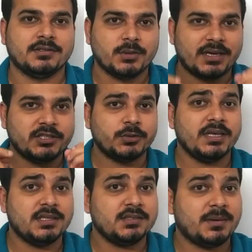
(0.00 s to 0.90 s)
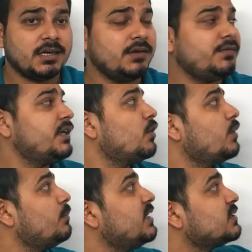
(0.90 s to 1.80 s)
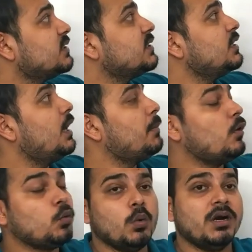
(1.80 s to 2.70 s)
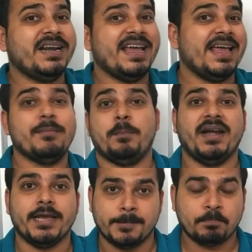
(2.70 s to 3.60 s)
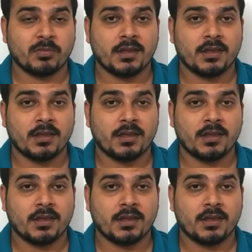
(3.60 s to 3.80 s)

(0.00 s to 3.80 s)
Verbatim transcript: So guys, today in this particular video we'll be discussing about word embedding.